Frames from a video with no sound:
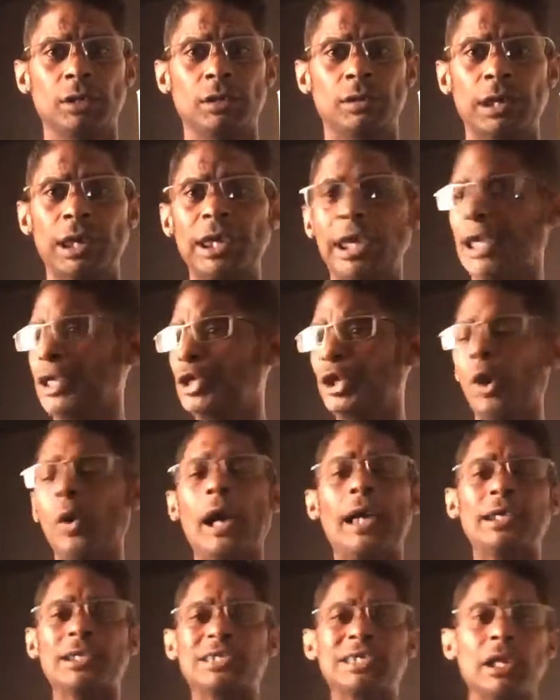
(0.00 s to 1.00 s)
right, and know
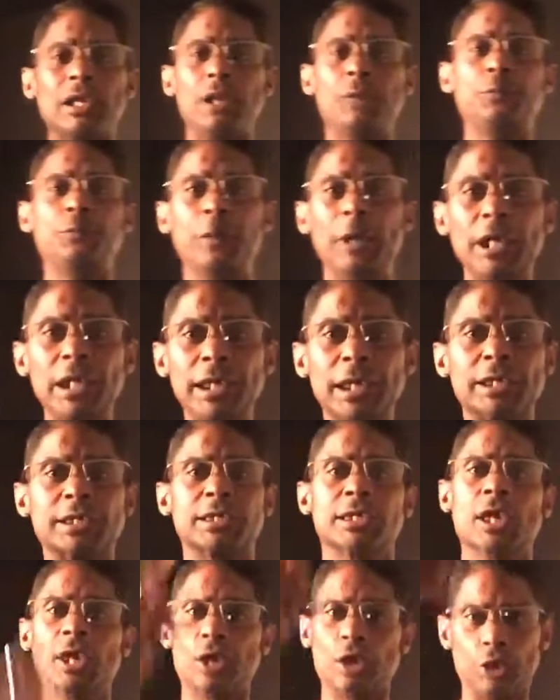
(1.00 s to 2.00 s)
how to sell
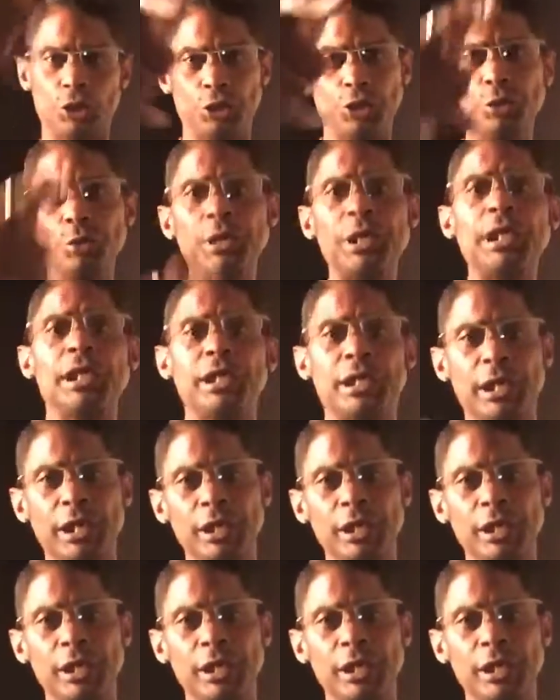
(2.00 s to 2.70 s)
affiliates, you need